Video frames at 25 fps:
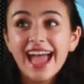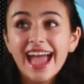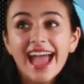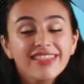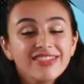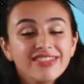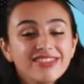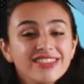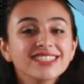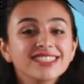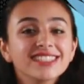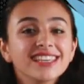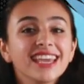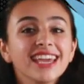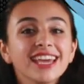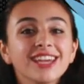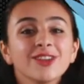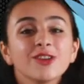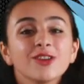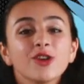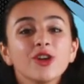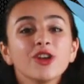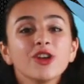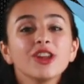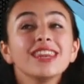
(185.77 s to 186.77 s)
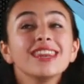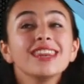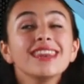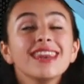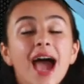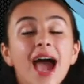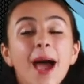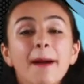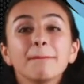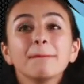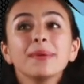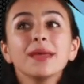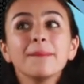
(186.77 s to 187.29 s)
And this kid could
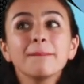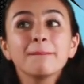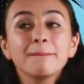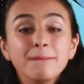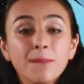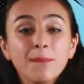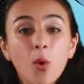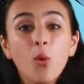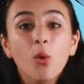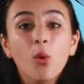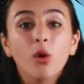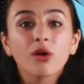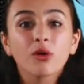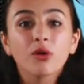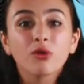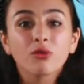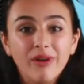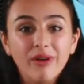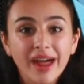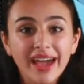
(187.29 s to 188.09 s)
not be more